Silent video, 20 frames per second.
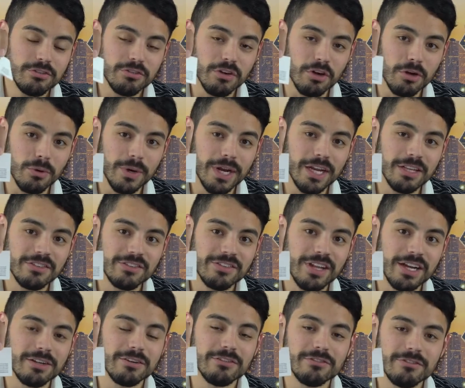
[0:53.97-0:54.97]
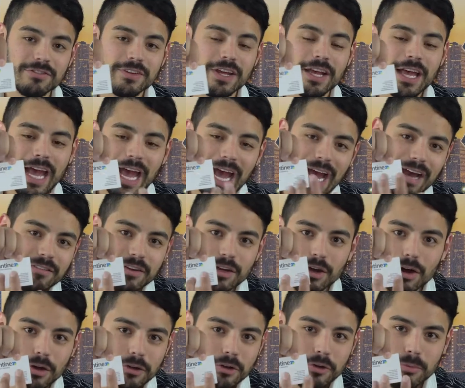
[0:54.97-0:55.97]
So instead of
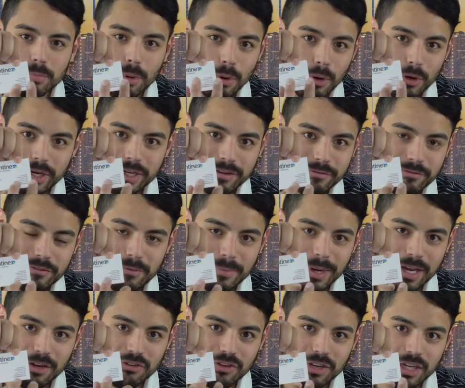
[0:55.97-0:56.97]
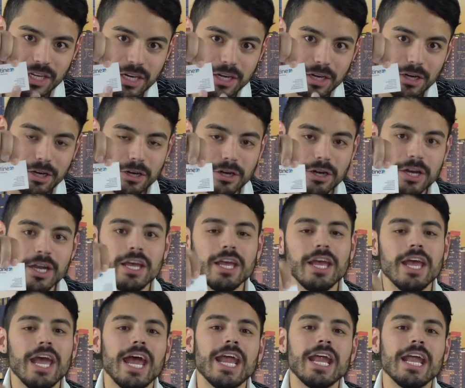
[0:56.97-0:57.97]
having all your boring information here
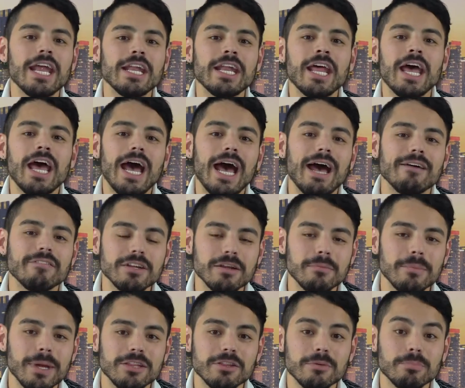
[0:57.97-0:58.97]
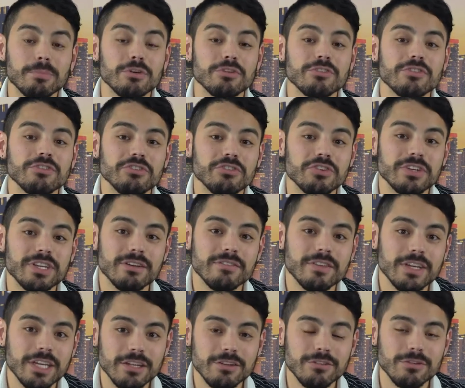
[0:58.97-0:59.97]
and having to make the person you're
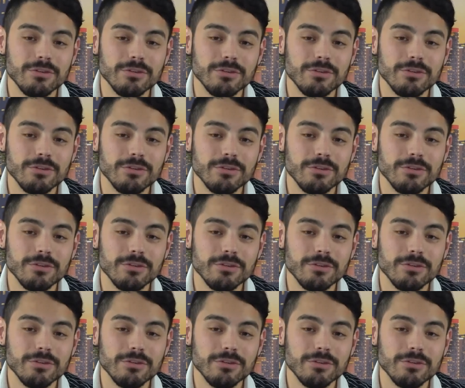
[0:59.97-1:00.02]
giving